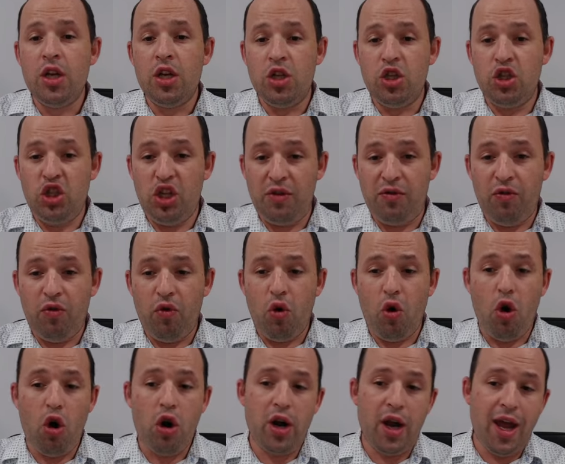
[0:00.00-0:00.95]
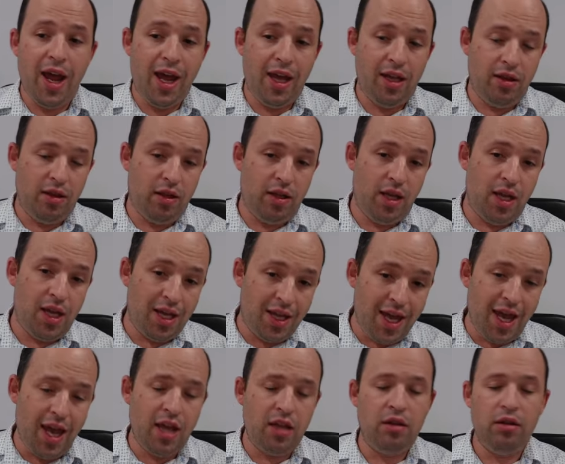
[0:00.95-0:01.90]
g4, and
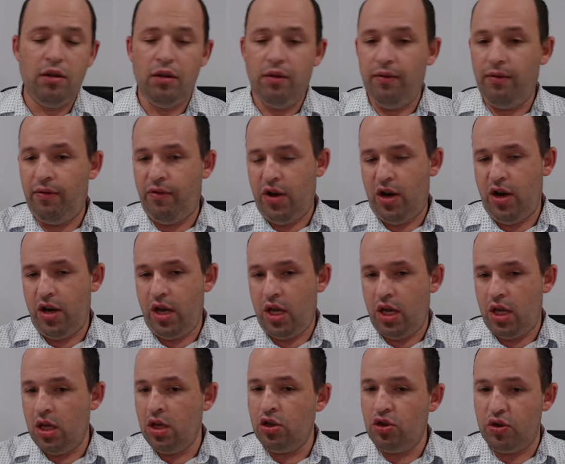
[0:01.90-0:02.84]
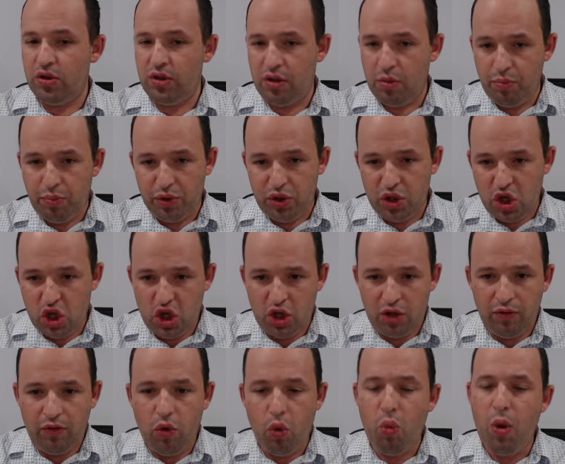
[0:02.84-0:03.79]
again, very interesting position
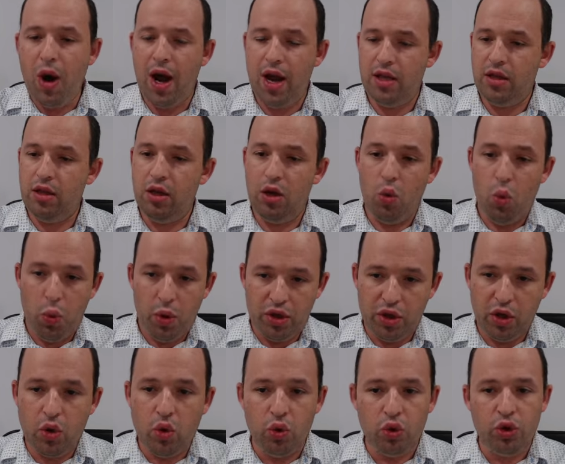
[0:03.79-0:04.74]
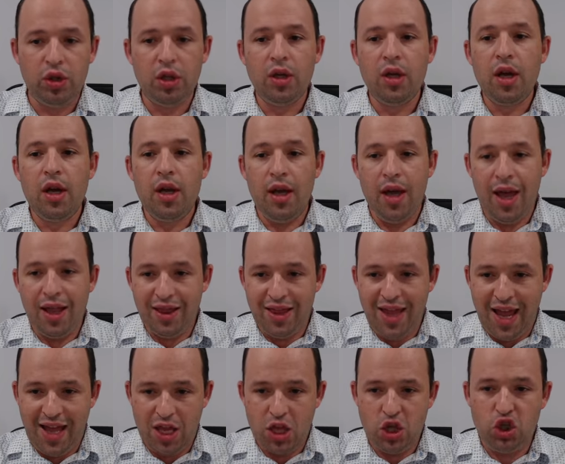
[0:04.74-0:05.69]
for white with good
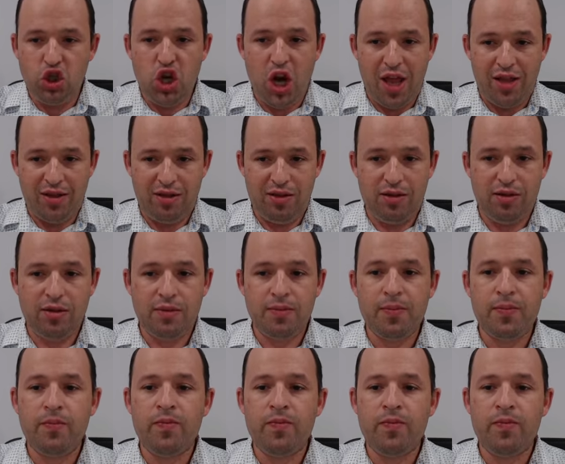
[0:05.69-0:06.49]
attacking chances.